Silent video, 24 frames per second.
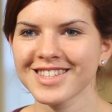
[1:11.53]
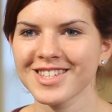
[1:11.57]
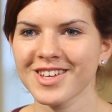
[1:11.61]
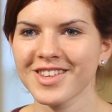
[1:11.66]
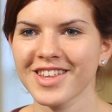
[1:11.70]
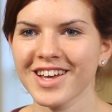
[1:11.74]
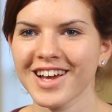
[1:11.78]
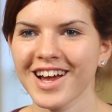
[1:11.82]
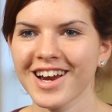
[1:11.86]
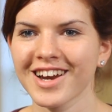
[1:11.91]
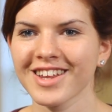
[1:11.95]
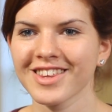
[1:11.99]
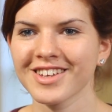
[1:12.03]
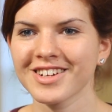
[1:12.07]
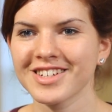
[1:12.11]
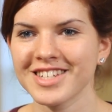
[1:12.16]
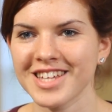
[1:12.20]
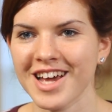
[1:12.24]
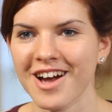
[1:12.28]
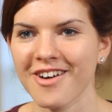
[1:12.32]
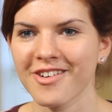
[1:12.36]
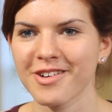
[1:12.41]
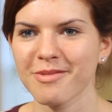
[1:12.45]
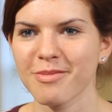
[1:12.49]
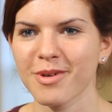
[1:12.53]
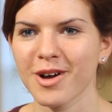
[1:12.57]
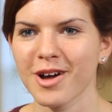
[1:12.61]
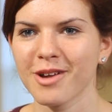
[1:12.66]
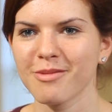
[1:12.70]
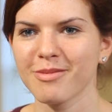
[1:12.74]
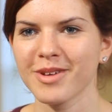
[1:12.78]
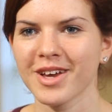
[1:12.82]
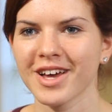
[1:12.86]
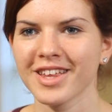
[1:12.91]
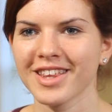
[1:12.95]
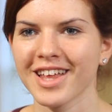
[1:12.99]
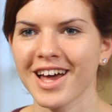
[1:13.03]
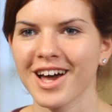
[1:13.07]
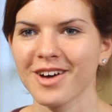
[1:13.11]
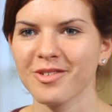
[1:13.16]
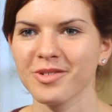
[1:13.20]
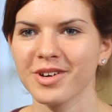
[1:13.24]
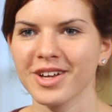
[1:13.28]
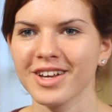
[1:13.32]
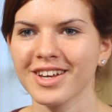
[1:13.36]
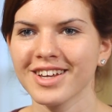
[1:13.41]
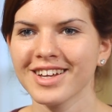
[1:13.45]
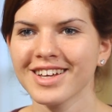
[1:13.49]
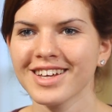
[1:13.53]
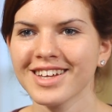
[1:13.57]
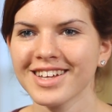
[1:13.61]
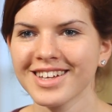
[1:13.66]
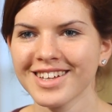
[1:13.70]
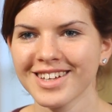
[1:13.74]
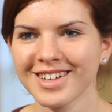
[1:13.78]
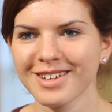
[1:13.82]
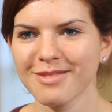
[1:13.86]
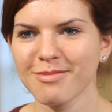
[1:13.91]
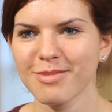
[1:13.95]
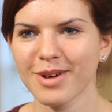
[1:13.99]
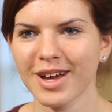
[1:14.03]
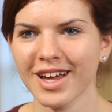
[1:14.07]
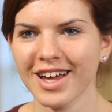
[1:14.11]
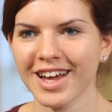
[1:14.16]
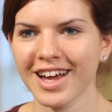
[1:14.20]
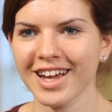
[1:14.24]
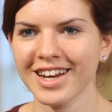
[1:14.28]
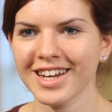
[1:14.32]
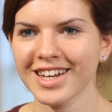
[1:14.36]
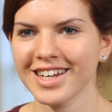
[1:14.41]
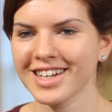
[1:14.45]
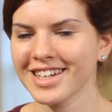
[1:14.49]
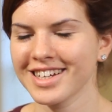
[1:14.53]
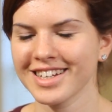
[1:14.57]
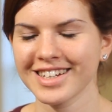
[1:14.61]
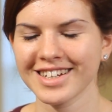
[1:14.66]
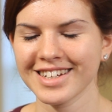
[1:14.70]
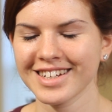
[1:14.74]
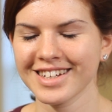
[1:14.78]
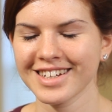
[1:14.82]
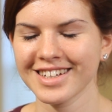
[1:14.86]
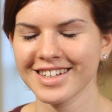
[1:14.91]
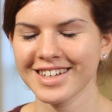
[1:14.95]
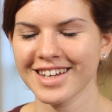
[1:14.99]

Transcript: So they kind of looked down upon me on that one, but I didn't,